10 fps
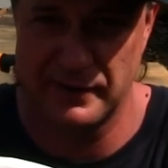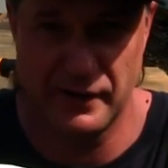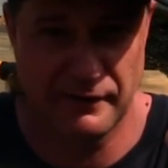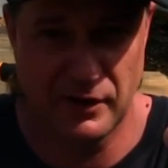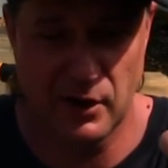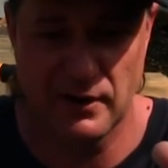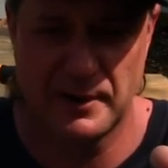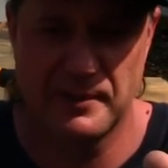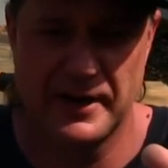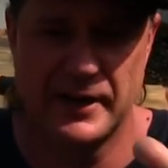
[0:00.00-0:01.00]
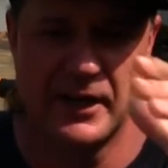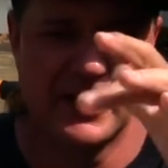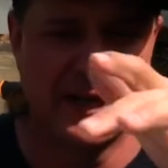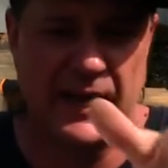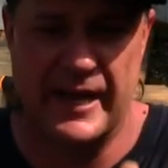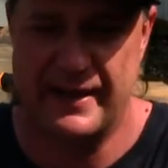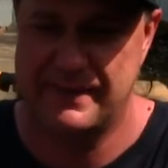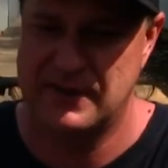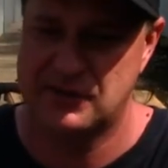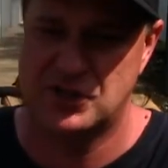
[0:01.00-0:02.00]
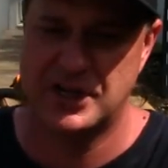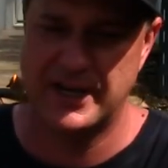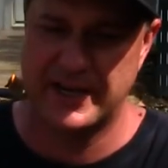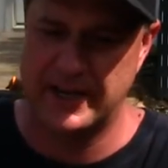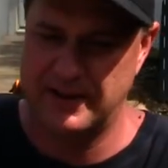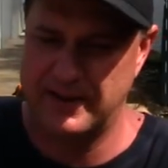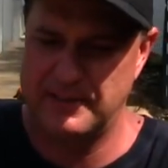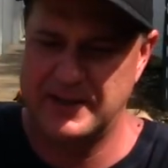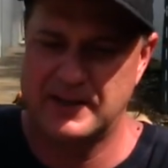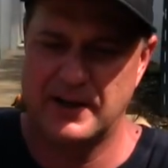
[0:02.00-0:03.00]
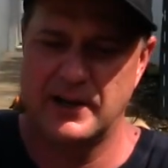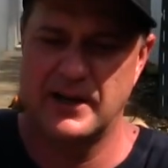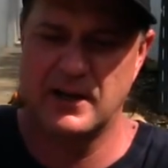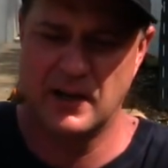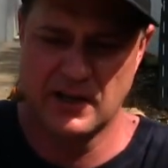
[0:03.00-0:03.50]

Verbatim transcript: I love garlic bread. And this chicken, let me tell you,